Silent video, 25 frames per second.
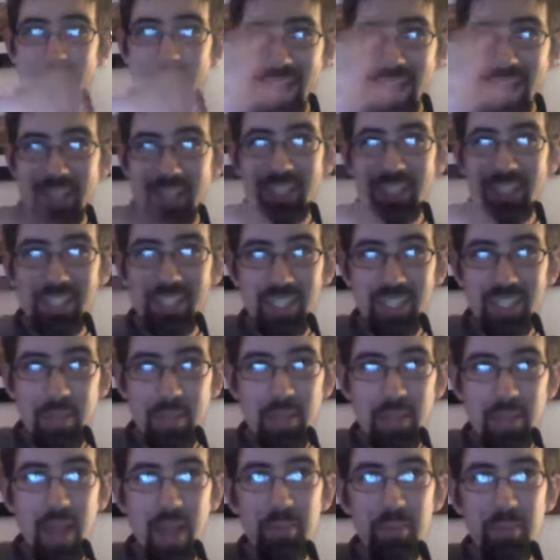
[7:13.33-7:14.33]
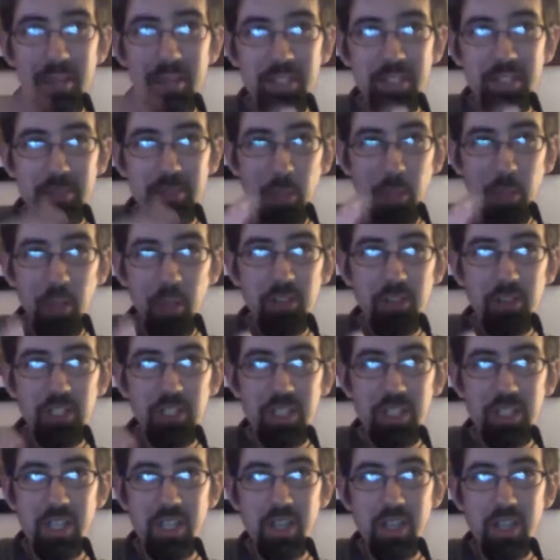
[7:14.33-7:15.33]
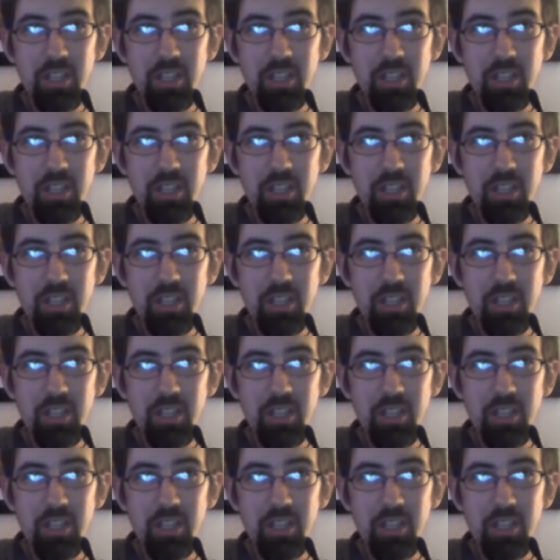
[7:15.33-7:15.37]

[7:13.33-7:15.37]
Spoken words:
He has to step down because Pelosi